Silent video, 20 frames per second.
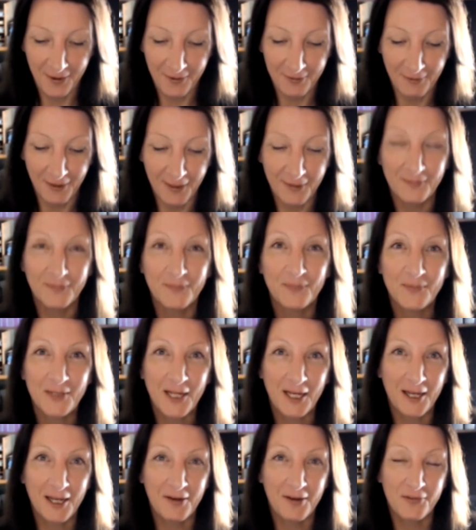All right,
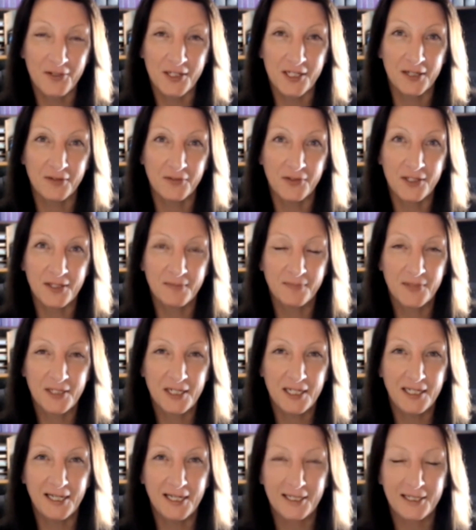take care of yourselves.
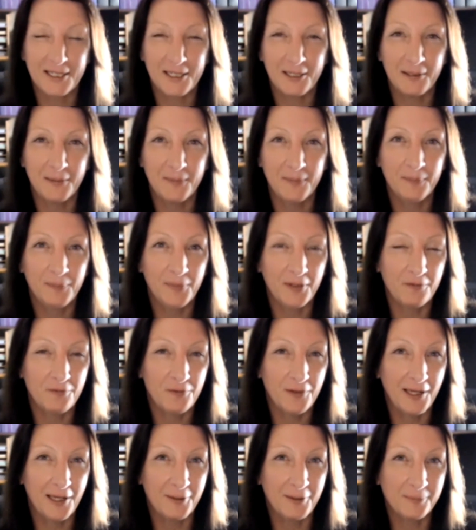See you next time. Bye
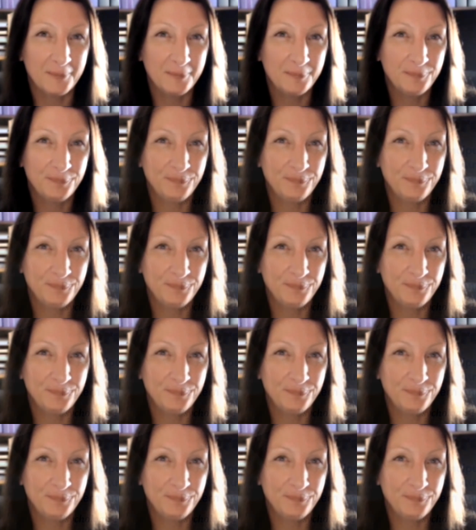for now.